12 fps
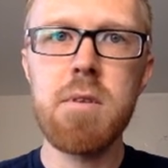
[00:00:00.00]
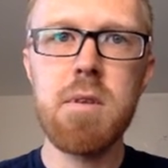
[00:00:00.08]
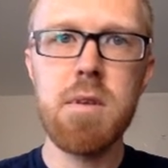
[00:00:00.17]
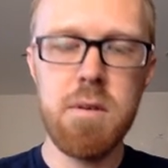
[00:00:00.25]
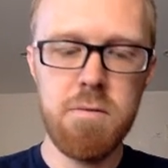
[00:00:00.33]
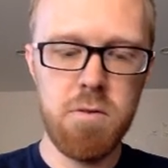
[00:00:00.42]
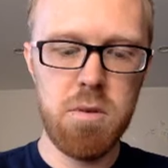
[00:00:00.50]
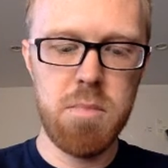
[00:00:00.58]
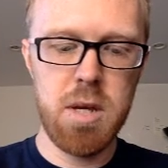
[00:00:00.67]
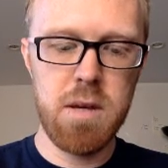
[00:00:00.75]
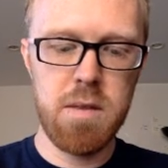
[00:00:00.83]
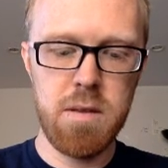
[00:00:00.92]
If we
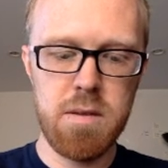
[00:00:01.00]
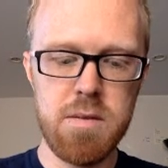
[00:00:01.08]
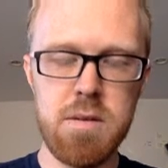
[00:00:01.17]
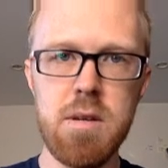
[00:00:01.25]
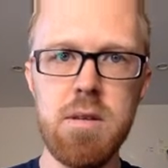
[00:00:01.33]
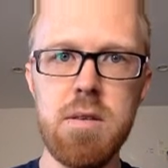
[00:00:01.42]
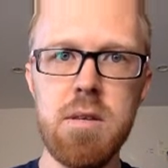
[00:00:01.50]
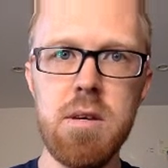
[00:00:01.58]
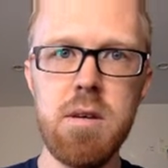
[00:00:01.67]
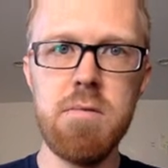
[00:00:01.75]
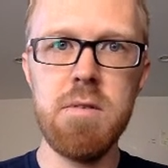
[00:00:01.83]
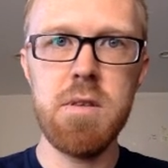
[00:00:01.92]
make this a
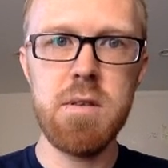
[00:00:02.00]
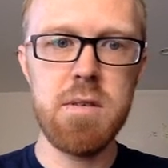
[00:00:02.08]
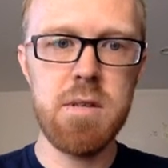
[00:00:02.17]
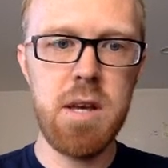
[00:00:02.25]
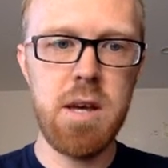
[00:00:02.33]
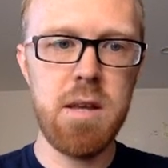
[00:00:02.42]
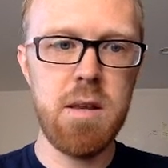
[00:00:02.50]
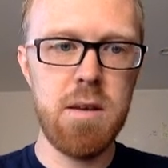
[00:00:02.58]
div instead,